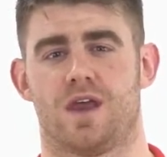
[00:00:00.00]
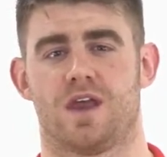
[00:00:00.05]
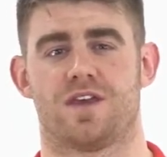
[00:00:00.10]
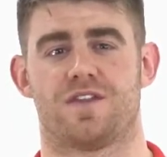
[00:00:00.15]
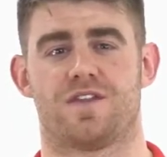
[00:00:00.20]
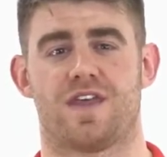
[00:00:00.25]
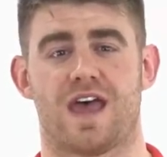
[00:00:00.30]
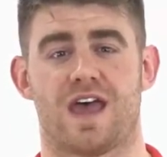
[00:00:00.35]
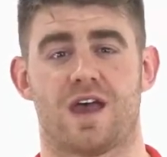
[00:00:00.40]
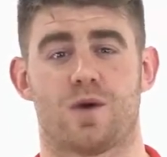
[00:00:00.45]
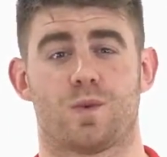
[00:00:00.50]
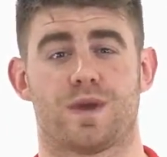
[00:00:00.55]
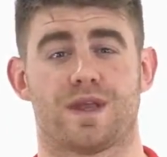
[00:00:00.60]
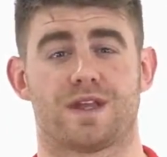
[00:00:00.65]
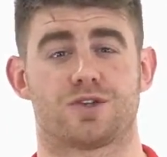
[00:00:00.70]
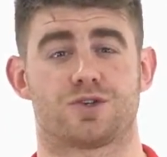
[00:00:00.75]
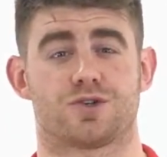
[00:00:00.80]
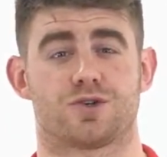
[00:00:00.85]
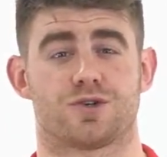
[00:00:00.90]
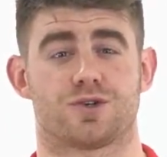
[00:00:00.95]
There we
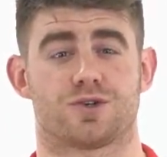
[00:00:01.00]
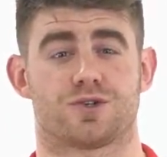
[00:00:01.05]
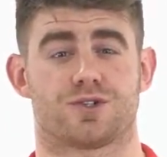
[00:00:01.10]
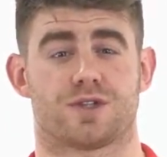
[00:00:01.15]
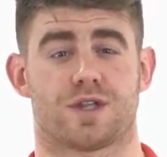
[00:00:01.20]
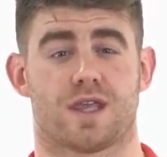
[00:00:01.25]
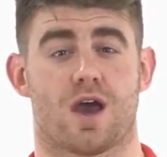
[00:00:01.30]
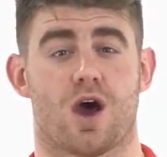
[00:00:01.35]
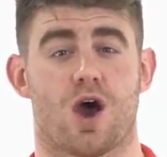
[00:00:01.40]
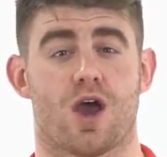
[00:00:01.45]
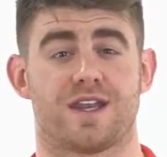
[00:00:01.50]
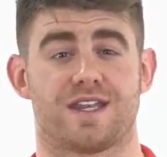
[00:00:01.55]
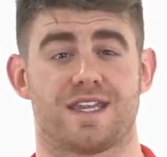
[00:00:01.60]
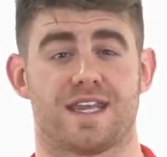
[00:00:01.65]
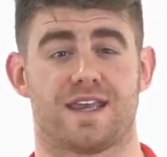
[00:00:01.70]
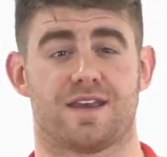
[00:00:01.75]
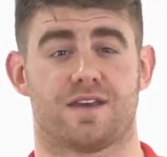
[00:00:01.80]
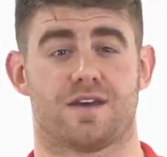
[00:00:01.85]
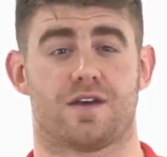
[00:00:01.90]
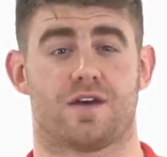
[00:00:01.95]
introduced the
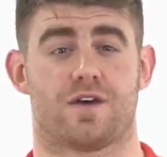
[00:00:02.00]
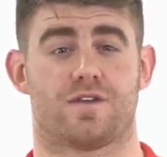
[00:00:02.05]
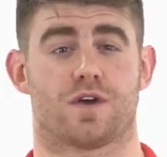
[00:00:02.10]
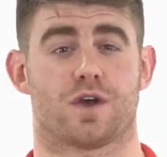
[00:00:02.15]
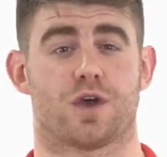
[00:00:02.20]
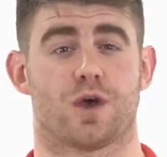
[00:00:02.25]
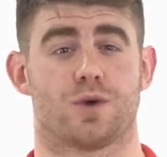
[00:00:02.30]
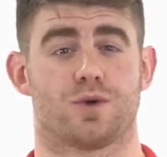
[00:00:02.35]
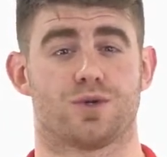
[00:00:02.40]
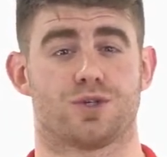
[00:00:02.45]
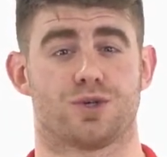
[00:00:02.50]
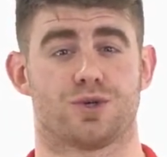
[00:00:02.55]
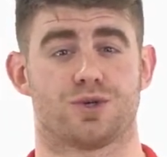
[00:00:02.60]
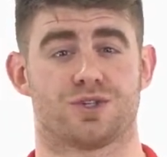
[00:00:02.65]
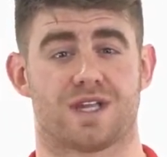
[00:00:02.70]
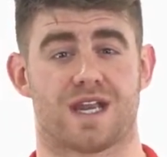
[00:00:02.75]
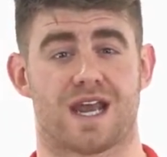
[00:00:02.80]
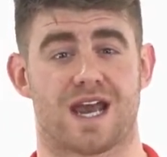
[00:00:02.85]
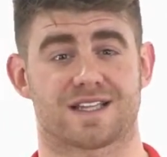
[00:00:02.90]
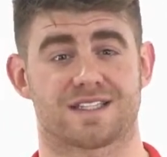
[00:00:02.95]
idea of a coach
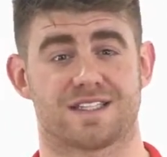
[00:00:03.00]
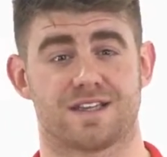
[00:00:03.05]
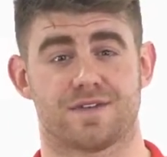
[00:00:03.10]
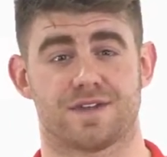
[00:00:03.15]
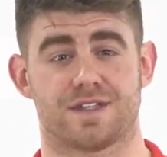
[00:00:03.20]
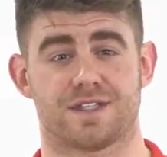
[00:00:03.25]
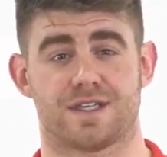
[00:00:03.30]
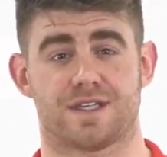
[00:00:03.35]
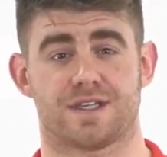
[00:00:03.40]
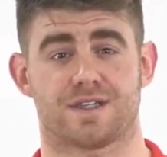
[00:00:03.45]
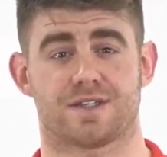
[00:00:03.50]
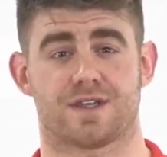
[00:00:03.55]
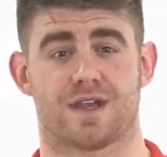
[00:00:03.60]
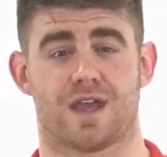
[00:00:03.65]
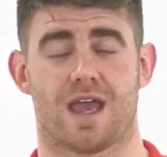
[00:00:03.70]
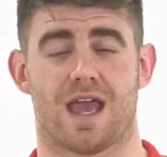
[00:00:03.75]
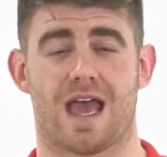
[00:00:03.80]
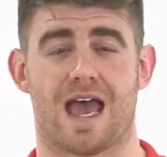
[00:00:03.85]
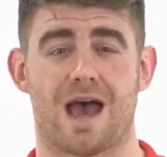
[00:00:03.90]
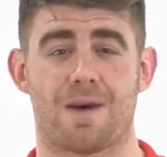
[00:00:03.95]
using activities
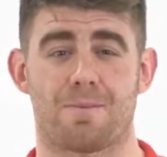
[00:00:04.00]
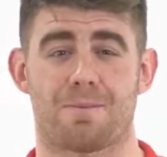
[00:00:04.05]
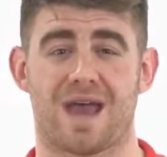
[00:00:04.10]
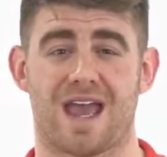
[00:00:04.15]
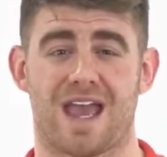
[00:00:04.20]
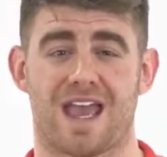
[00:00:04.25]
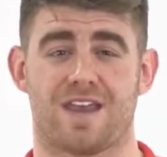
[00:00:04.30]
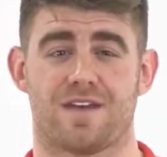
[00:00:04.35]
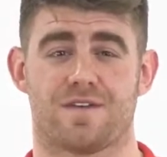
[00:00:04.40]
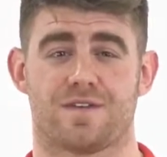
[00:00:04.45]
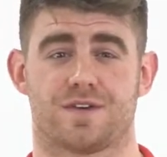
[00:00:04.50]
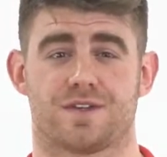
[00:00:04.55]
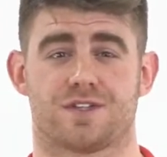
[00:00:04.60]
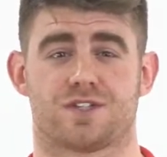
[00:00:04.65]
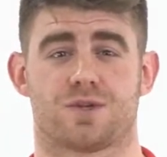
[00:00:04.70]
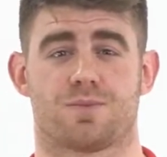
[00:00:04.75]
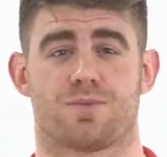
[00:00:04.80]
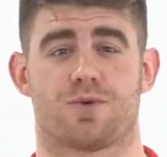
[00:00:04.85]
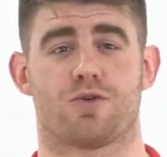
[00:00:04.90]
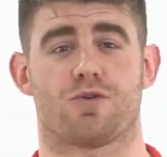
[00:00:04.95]
and behaviours
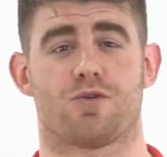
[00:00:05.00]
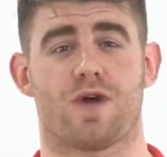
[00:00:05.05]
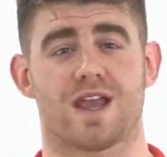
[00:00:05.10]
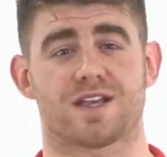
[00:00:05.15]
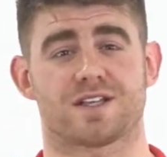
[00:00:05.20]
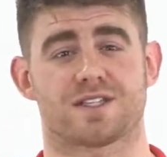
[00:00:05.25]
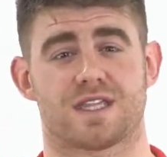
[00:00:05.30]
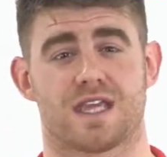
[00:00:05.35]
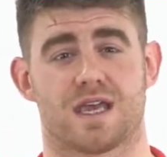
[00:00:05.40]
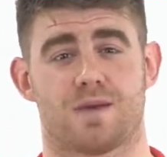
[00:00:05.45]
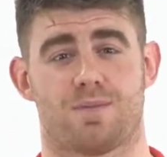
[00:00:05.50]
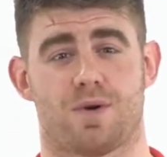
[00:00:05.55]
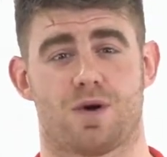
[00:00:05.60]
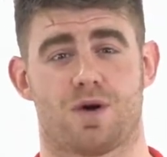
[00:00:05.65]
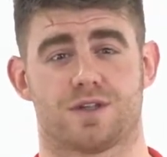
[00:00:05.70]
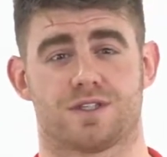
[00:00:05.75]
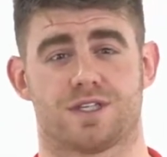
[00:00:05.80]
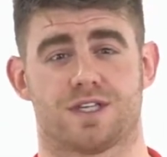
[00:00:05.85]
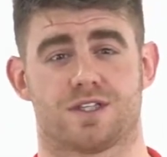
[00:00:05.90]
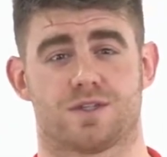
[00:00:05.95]
to progress their
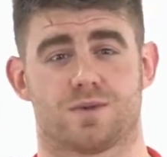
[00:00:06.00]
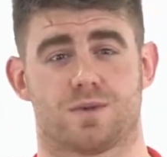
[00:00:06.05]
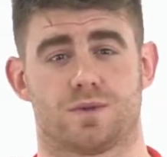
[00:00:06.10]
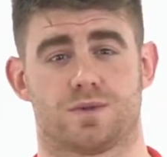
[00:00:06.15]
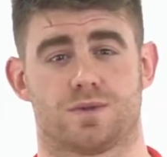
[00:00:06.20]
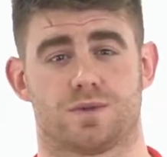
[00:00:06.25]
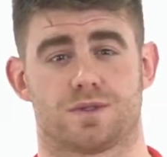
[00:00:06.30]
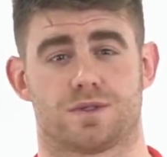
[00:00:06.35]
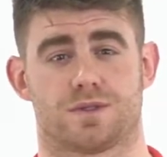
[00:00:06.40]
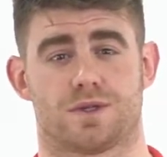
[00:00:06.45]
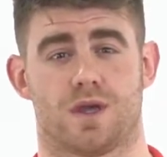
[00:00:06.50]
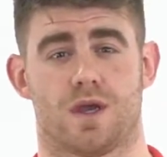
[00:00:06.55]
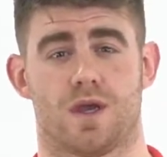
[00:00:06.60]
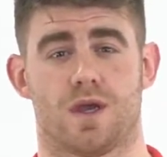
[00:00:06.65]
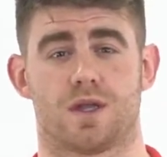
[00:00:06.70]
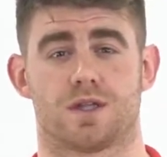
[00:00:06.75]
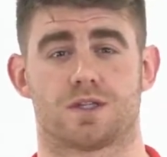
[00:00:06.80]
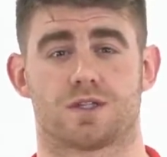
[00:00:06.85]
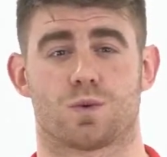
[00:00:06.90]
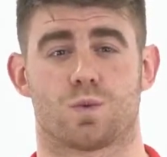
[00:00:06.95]
participants
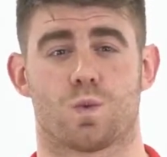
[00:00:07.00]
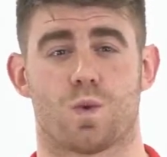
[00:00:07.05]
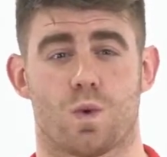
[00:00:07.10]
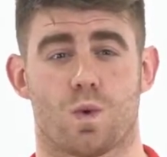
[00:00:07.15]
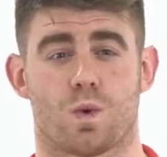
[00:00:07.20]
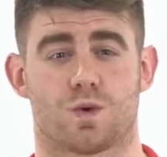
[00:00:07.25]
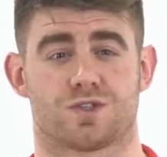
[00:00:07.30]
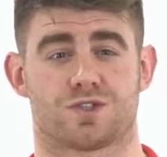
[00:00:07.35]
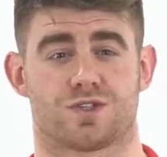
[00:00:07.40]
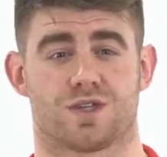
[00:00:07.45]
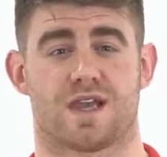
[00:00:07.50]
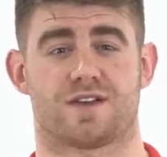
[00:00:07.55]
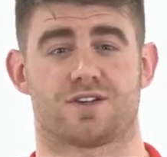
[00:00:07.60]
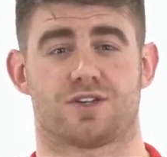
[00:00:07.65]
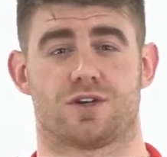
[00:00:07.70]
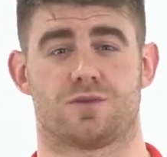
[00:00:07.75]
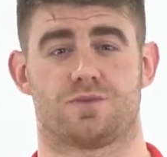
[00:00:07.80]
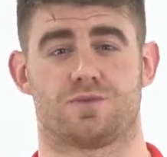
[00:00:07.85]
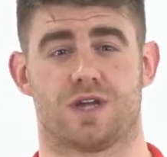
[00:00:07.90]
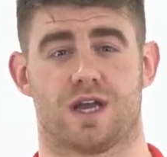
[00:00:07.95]
towards
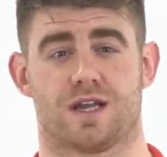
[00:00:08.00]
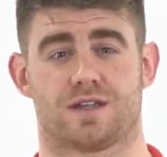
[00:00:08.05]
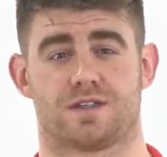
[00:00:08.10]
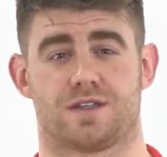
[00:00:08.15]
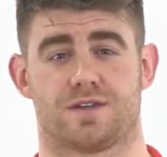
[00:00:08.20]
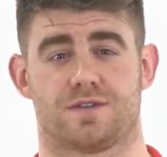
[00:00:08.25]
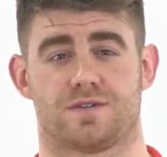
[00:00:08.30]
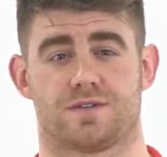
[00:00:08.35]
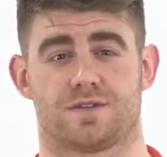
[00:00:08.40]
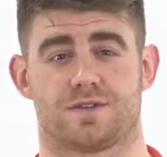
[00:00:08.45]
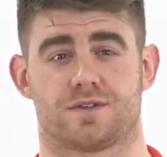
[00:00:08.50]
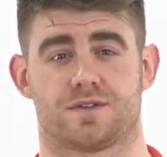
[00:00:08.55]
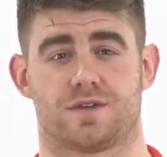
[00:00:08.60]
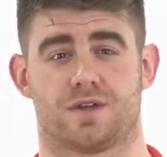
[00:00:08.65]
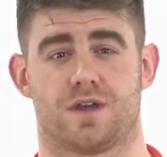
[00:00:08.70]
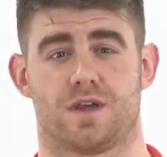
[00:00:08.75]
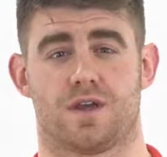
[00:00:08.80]
session objectives.